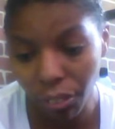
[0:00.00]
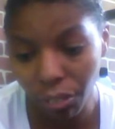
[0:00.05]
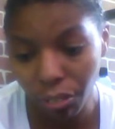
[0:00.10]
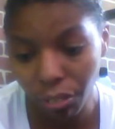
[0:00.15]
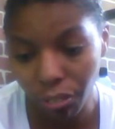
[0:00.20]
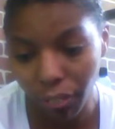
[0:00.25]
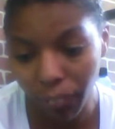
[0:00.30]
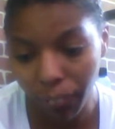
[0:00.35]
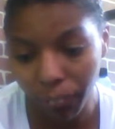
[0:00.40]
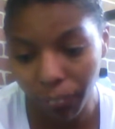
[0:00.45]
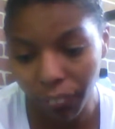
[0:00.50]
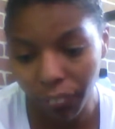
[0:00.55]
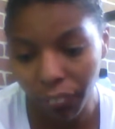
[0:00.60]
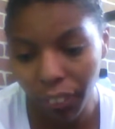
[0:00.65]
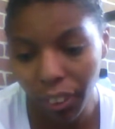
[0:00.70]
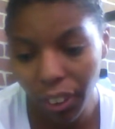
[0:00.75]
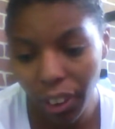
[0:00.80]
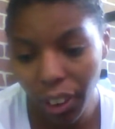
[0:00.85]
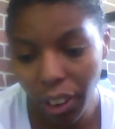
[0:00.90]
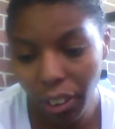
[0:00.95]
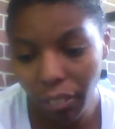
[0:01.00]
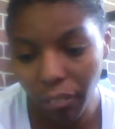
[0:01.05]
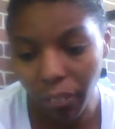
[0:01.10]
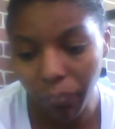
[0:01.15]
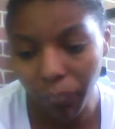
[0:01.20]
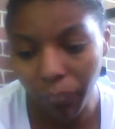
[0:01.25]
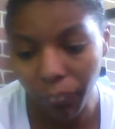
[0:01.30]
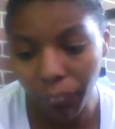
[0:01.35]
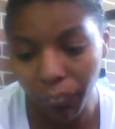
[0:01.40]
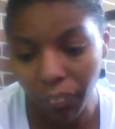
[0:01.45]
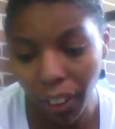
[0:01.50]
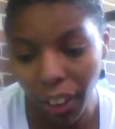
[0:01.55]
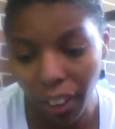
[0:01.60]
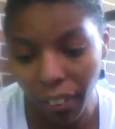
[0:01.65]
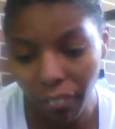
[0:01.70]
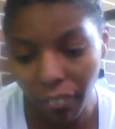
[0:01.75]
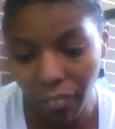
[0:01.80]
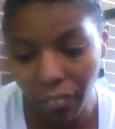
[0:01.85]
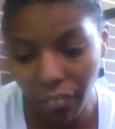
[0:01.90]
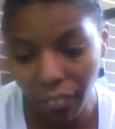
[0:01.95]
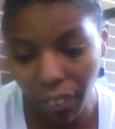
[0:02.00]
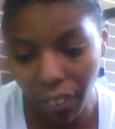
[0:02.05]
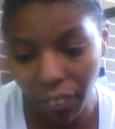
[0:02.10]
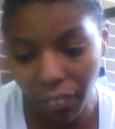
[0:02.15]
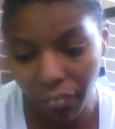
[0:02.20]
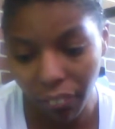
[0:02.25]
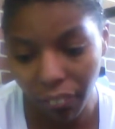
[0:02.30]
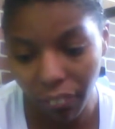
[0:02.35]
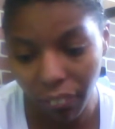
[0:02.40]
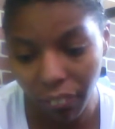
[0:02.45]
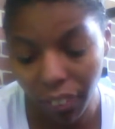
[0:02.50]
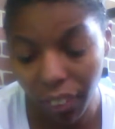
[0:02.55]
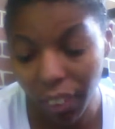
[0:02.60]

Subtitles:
no stripping, remove knots and taper.